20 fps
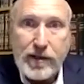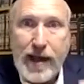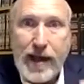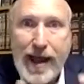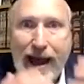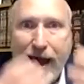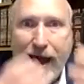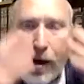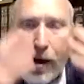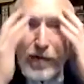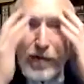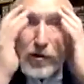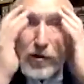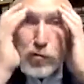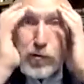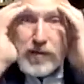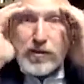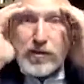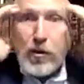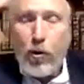now I
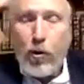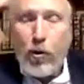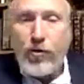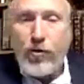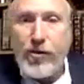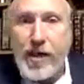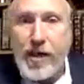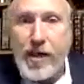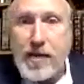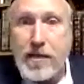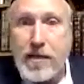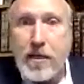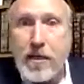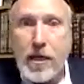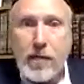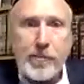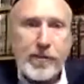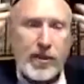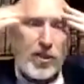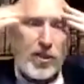regret the whole thing
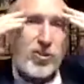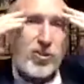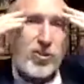because